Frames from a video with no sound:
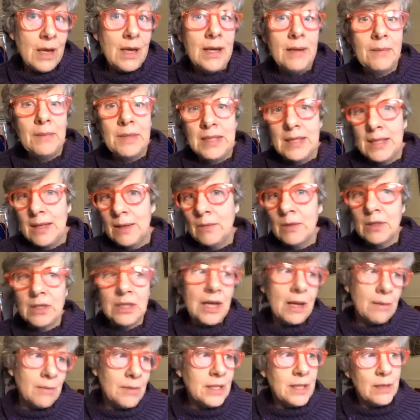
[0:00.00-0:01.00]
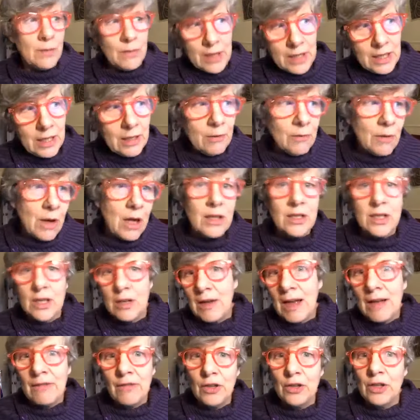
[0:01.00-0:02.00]
let me see, what time is it where you are?
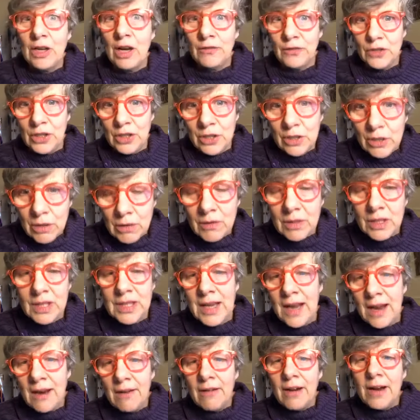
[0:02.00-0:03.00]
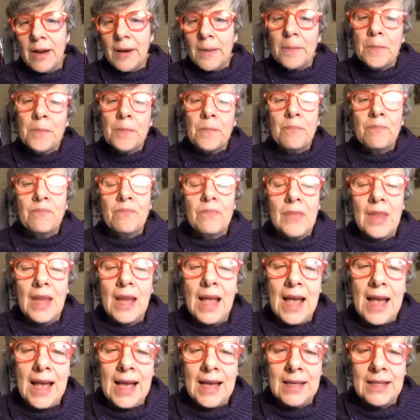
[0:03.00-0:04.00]
So have a good afternoon, Sarah.
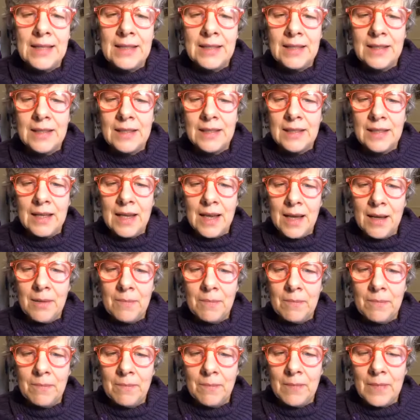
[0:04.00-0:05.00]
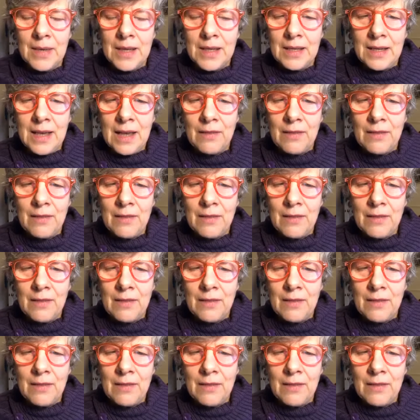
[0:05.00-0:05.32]
I know